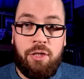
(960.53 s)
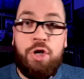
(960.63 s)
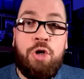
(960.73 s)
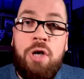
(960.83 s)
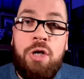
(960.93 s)
So
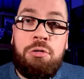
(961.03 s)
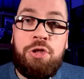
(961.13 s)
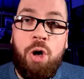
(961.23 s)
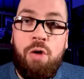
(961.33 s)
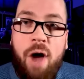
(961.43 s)
you
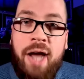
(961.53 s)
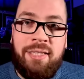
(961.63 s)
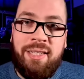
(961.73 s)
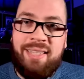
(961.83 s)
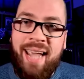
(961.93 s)
lose your
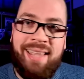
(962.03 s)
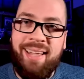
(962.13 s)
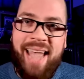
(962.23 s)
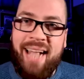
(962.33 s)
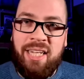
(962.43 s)
right to say
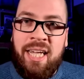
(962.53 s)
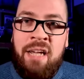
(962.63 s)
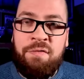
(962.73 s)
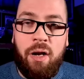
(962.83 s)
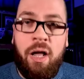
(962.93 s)
that that's
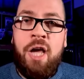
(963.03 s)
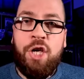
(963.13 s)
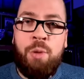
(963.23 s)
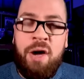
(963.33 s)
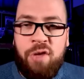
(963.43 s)
evil.
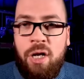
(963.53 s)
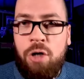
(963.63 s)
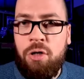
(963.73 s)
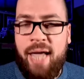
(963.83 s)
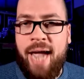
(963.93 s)
You have to
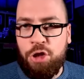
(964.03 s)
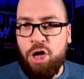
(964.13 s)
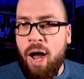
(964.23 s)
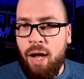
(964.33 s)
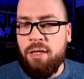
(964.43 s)
look that
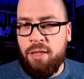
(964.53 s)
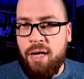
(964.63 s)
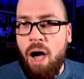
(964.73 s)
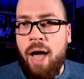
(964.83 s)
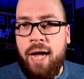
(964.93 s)
child in the